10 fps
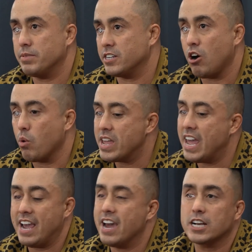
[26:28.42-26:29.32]
subject at all. We
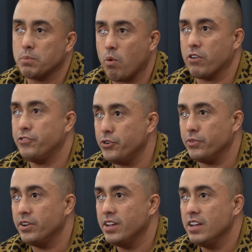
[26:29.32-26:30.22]
can't export
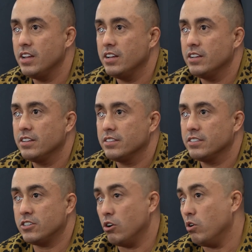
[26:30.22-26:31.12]
food.
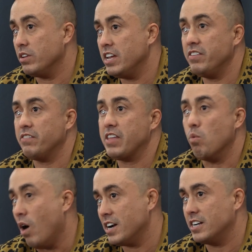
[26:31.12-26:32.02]
So even if they
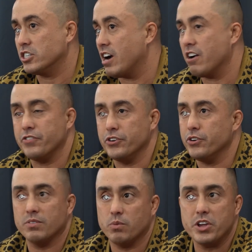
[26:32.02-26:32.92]
wanted to try our
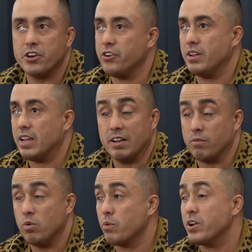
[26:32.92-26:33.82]
food, we
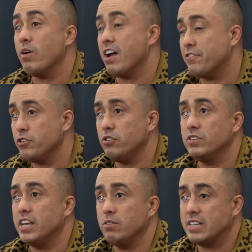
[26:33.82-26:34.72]
couldn't. One, we don't have
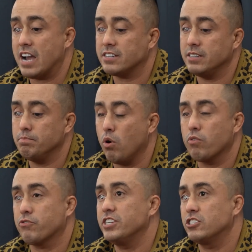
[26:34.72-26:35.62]
food. It was actually
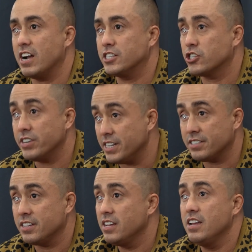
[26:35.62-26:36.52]
bulk freeze-dried
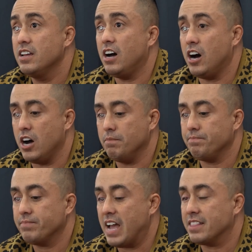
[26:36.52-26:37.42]
treats
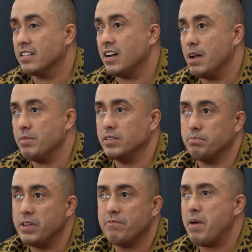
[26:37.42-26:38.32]
at the time, is
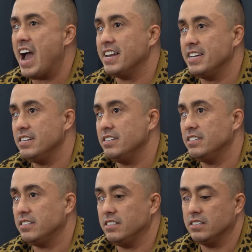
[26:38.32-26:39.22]
beef
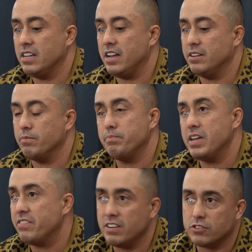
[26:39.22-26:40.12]
patties and
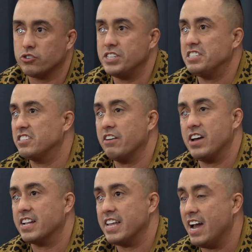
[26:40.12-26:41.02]
beef liver treats and stuff
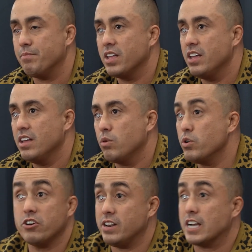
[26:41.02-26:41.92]
like that.
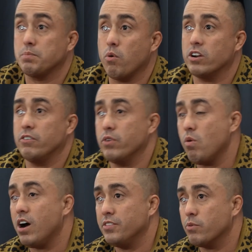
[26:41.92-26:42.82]
We couldn't export it if we
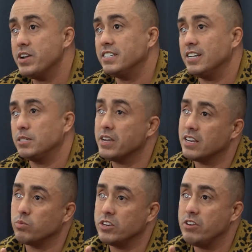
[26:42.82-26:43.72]
want. And the reason is
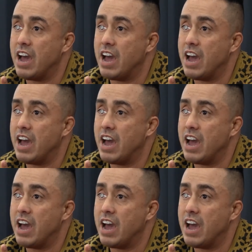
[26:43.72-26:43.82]
because when you